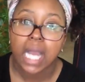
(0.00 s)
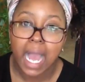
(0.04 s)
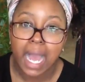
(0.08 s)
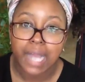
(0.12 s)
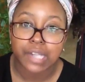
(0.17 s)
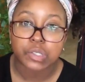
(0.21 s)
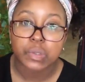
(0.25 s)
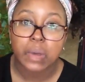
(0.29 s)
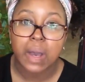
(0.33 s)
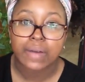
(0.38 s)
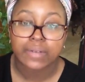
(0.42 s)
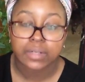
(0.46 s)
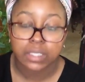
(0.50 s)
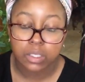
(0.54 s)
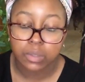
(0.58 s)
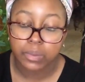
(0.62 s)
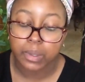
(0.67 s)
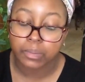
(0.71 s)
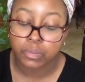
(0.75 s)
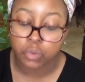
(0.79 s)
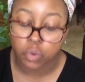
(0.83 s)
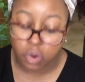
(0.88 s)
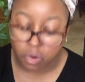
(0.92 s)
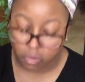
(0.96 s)
I do have a little
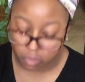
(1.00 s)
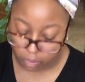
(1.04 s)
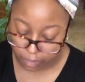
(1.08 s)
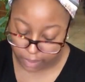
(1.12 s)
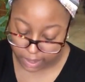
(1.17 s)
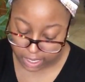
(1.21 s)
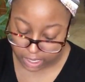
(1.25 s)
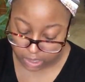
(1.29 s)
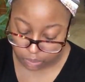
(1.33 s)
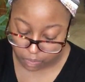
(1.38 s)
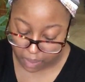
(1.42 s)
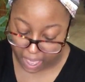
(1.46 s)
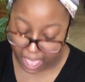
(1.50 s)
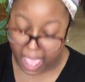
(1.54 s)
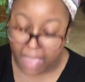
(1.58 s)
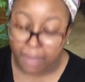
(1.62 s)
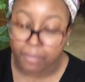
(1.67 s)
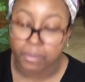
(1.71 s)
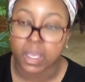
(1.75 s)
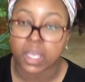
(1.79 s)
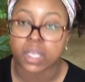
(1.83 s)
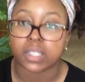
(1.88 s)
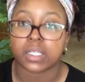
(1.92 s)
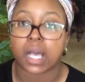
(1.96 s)
bit more room in this bag
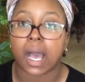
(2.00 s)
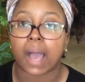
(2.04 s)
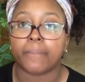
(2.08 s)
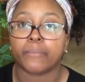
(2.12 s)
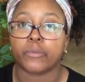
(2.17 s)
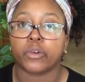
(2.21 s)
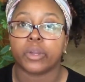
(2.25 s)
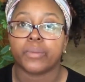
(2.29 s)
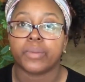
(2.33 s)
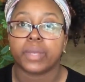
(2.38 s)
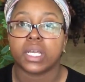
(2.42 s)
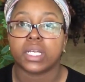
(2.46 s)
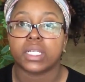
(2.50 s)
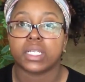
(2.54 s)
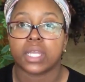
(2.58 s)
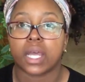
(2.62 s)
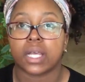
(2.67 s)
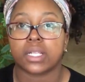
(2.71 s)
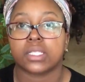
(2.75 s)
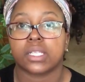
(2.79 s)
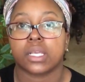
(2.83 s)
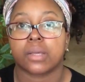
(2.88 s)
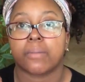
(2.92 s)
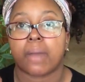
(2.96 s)
because I'm going to be
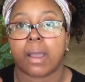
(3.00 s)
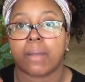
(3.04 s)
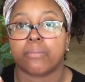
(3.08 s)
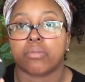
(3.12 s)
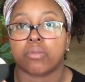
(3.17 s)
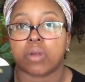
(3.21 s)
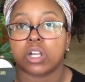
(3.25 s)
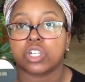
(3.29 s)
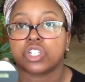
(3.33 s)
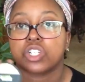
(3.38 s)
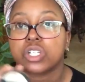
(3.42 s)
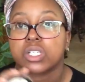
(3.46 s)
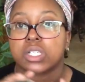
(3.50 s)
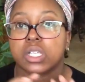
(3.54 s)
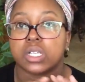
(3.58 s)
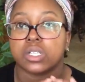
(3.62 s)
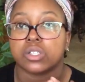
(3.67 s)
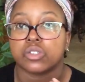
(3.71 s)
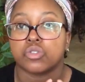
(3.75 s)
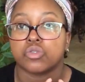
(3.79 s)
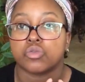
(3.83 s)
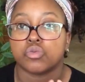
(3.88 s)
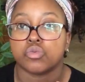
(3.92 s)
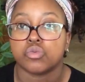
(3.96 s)
condensing my brushes
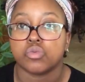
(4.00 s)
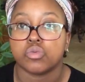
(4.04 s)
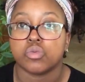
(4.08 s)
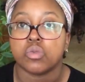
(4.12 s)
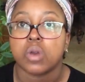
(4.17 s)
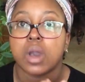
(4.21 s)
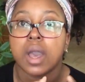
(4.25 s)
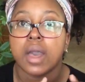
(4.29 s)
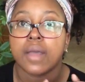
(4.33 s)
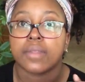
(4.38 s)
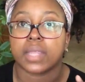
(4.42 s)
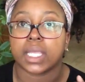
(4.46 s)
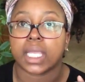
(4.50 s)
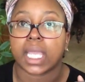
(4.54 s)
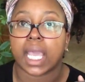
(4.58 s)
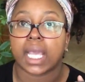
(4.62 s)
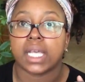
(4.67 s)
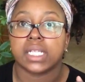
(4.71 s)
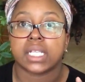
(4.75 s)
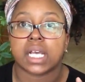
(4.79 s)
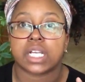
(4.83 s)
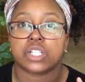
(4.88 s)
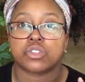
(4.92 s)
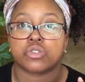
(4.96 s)
into the
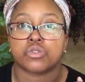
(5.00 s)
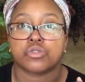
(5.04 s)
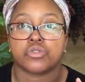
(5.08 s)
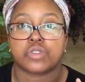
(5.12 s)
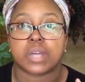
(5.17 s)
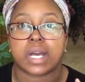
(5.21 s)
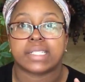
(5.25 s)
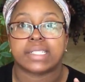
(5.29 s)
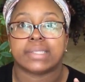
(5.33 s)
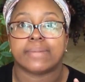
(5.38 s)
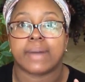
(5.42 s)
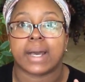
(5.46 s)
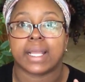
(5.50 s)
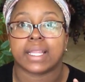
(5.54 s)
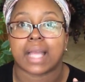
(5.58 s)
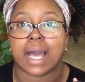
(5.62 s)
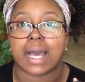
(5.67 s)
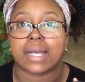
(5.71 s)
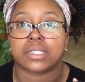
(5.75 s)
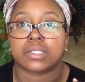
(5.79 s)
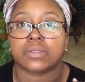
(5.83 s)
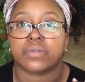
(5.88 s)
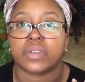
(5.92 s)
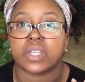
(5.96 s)
case I showed you guys in my
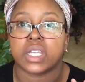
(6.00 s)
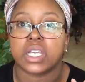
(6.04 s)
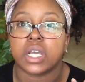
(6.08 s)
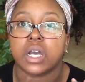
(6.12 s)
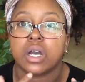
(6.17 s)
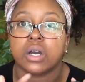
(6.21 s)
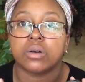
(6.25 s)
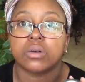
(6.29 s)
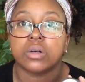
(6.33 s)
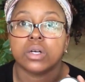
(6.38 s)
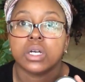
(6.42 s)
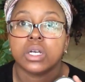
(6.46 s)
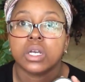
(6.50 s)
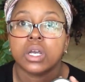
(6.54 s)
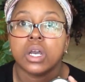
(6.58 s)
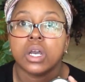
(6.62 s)
last video.